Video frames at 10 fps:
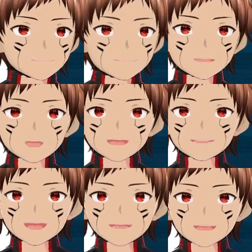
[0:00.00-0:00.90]
Okay,
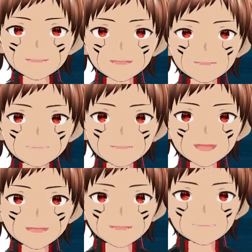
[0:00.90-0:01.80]
so Adeptus
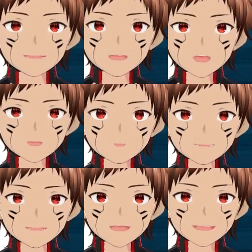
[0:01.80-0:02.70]
Astartes normally is
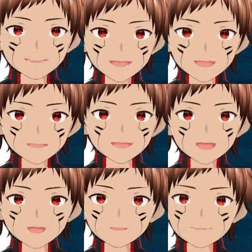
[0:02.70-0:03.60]
better than the other
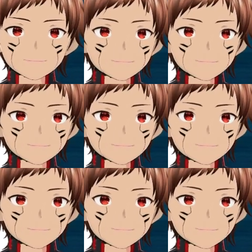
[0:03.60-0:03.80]
ones.